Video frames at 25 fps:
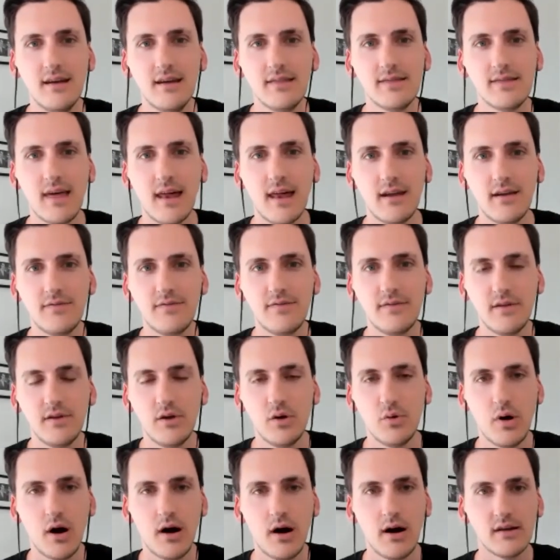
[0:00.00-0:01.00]
that if
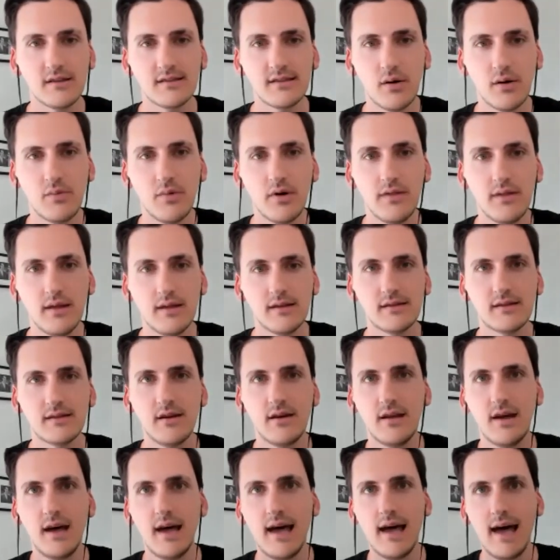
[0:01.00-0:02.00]
you are someone that's going
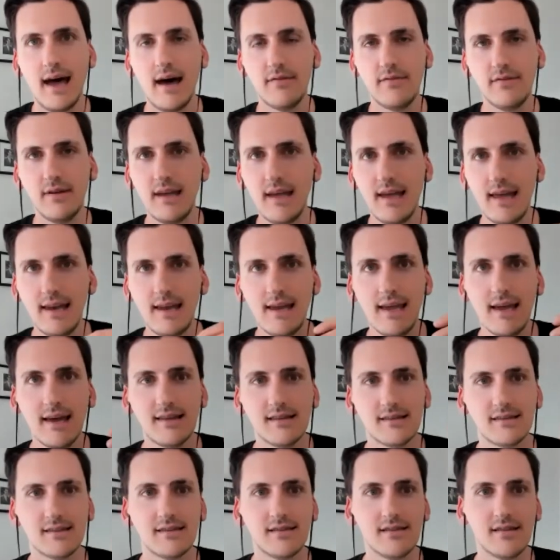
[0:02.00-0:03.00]
to have
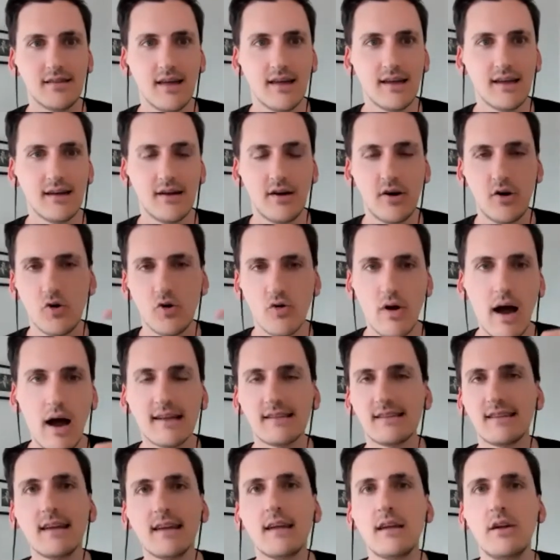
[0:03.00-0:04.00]
idiots like
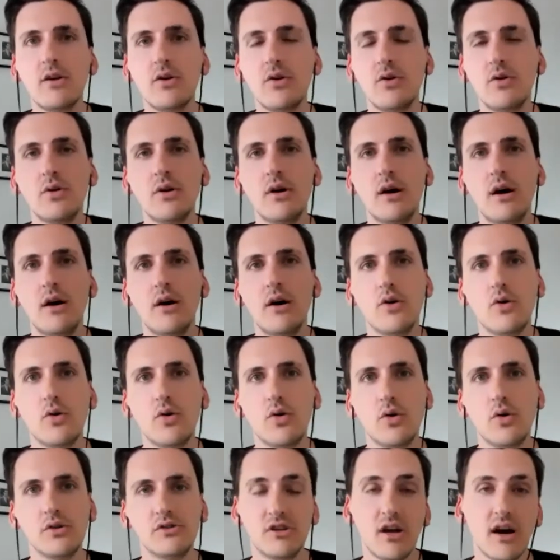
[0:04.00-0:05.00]
harassing you
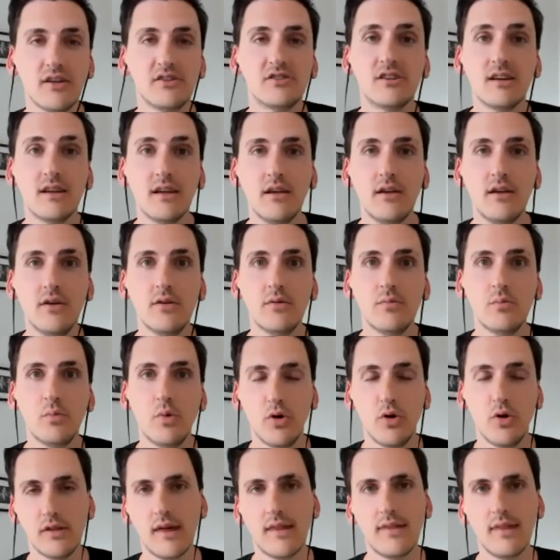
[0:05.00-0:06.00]
or judging you more
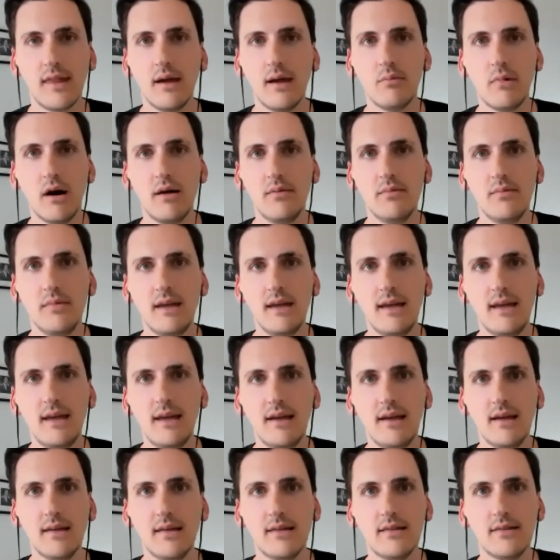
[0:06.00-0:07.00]
than they might me,
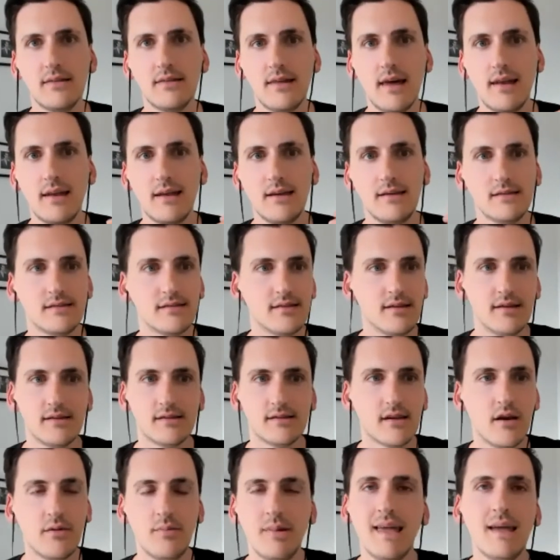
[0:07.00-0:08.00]
then it's it's
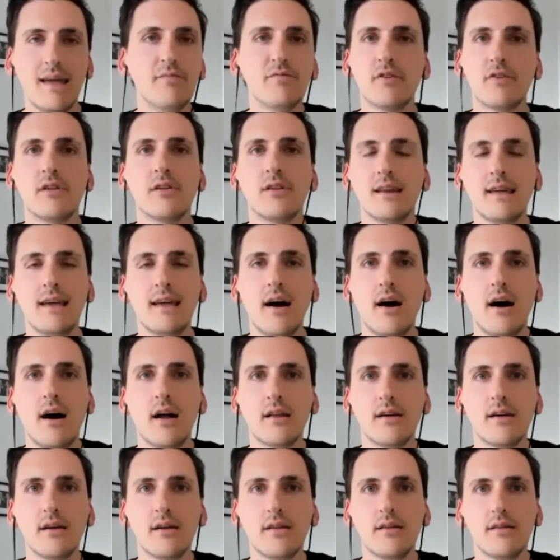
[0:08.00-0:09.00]
going to be infinitely
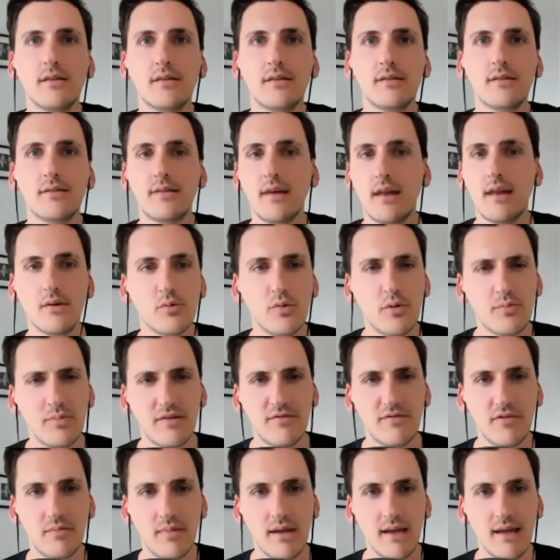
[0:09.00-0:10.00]
harder than it would be
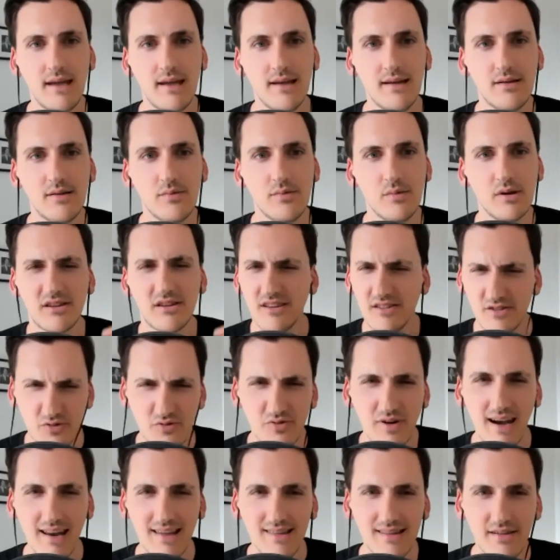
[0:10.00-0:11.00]
for me, which is
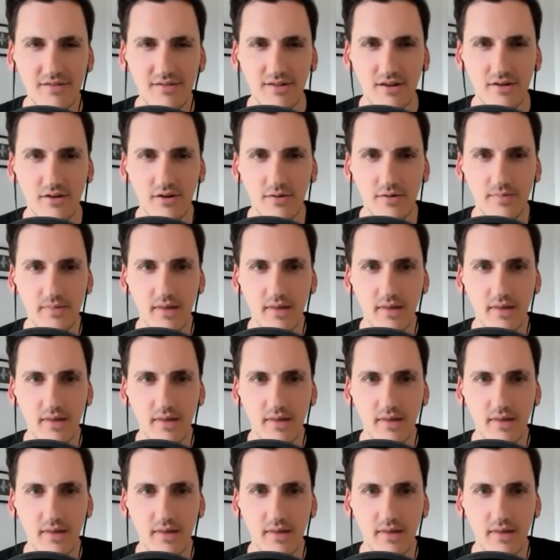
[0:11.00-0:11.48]
already difficult.